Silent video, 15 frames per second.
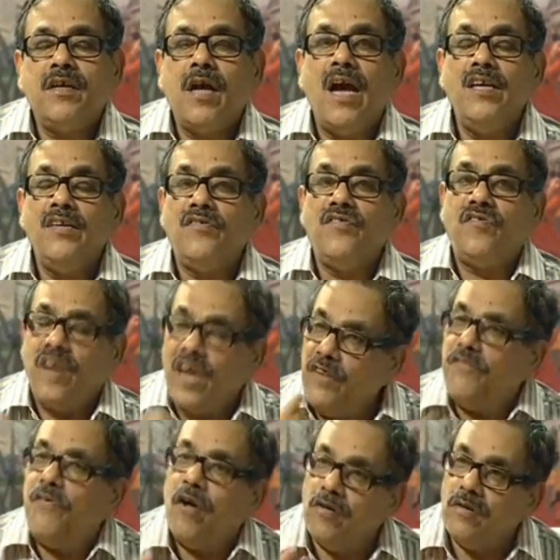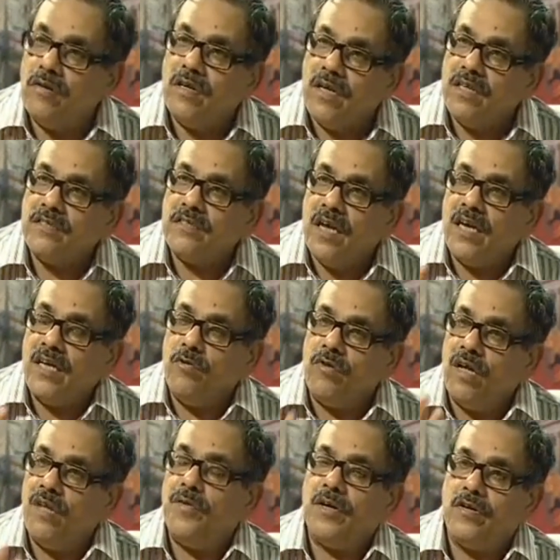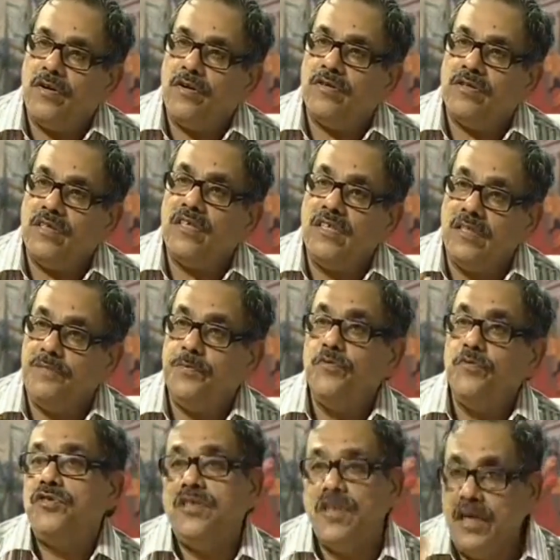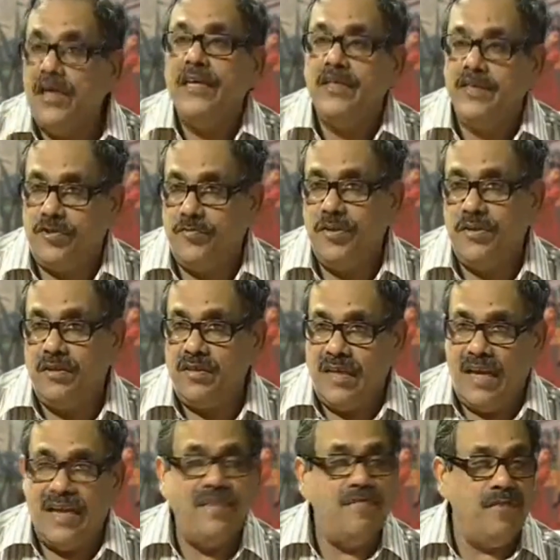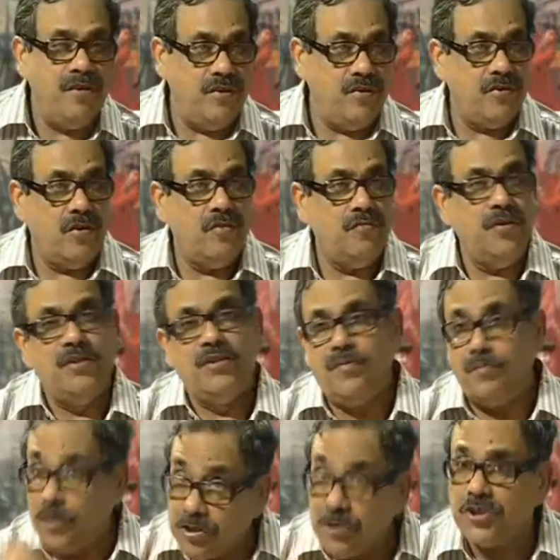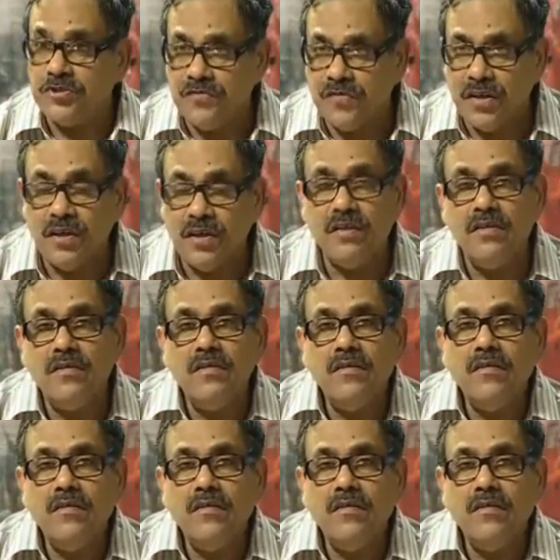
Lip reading: The kind of straightforwardness that you come across in Tipu's dealings with his enemies or with the British even